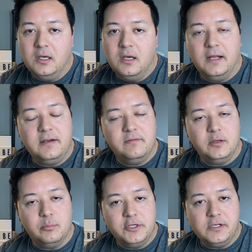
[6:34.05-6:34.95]
I definitely
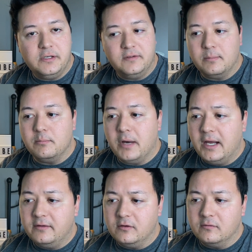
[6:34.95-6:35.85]
appreciate stopping
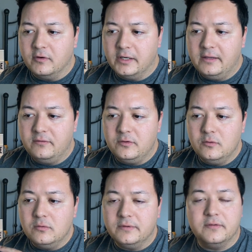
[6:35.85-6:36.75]
by. Don't forget
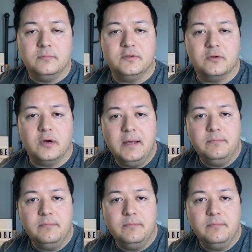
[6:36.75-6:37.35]
to subscribe.